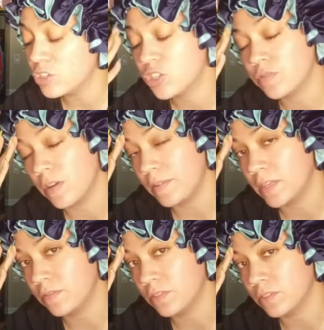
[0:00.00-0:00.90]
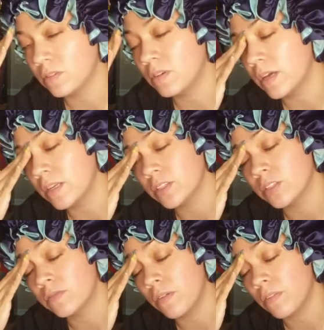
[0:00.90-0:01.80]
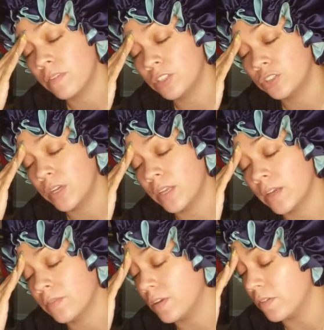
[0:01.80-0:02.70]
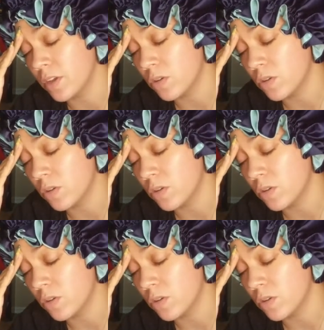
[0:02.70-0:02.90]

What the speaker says: it's just very difficult, and it's just very frustrating, very